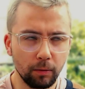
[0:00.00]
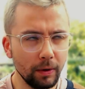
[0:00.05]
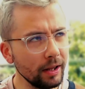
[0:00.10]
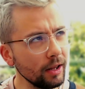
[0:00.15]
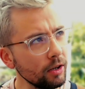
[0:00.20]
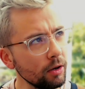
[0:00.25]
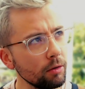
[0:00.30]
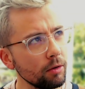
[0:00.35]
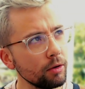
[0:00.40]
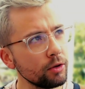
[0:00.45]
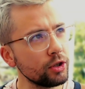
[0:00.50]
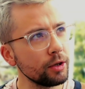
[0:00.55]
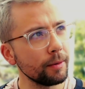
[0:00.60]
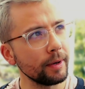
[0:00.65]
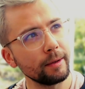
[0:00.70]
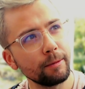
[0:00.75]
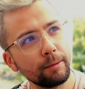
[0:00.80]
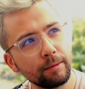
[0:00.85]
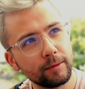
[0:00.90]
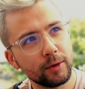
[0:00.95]
Well, I don't do too
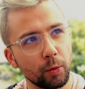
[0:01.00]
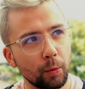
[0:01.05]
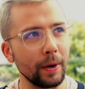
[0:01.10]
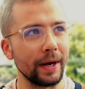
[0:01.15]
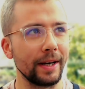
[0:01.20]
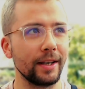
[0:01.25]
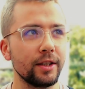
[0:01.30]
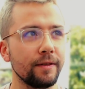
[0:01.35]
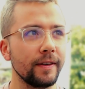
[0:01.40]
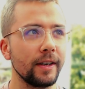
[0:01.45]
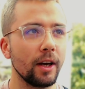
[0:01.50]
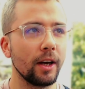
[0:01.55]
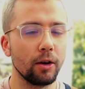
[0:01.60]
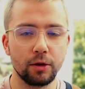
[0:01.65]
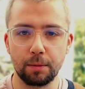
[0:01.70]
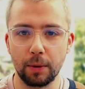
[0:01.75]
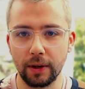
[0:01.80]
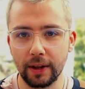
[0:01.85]
many Twitch videos,